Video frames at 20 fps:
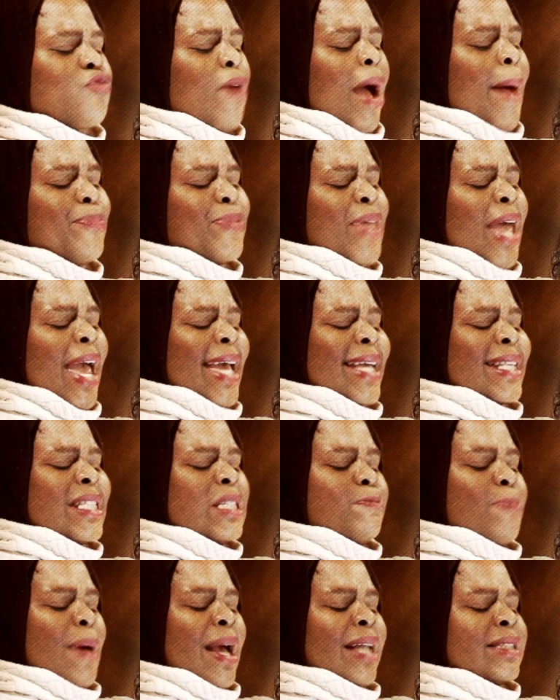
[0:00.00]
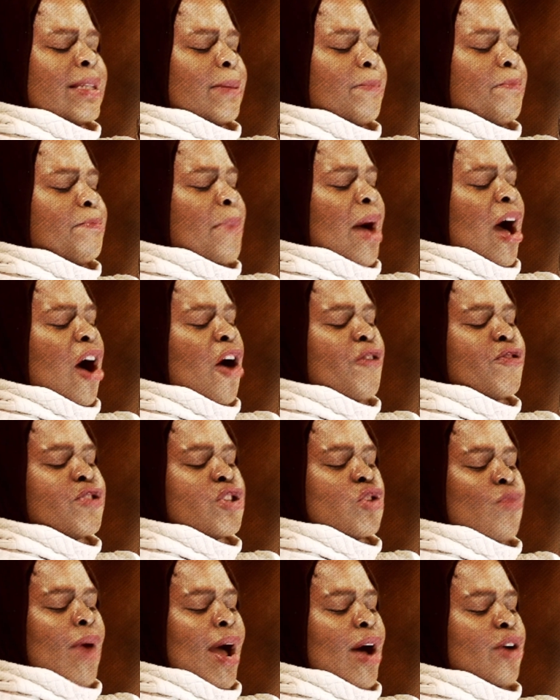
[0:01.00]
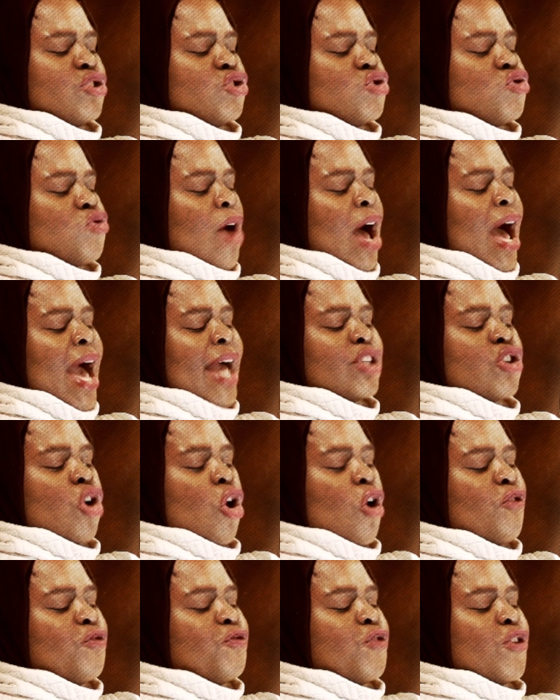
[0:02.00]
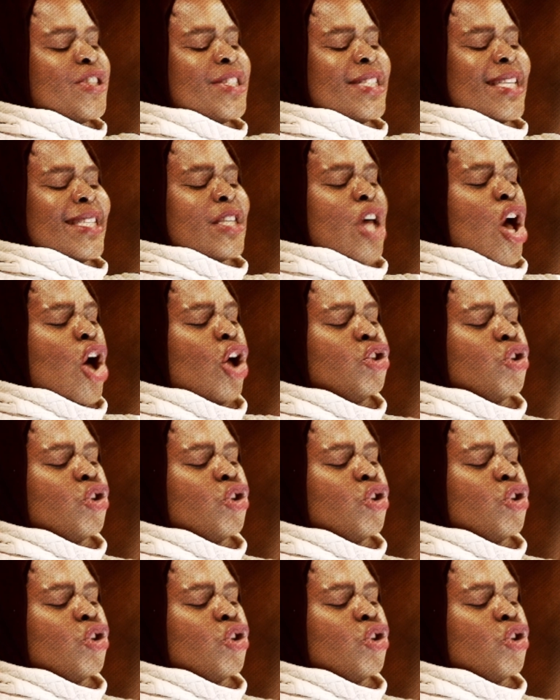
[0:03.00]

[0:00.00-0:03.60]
wrap their expectant mouths around dried hot faucets,